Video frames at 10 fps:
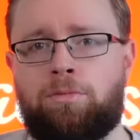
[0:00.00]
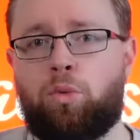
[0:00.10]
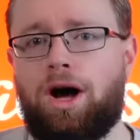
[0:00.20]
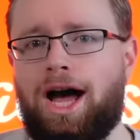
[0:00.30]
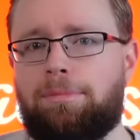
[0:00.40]
But
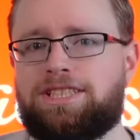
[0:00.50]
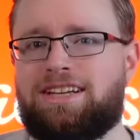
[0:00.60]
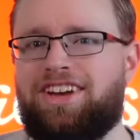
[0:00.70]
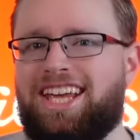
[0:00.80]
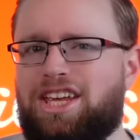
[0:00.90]
what happens
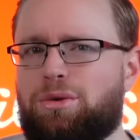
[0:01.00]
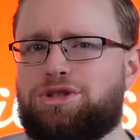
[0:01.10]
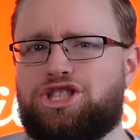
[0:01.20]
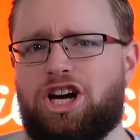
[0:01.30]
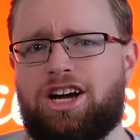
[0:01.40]
if a
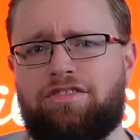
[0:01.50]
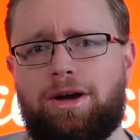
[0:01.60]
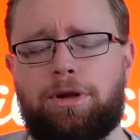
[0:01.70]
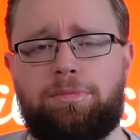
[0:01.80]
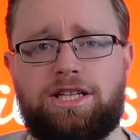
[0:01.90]
huge chunk of
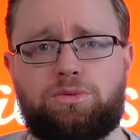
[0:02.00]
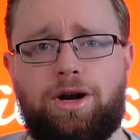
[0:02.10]
MLB's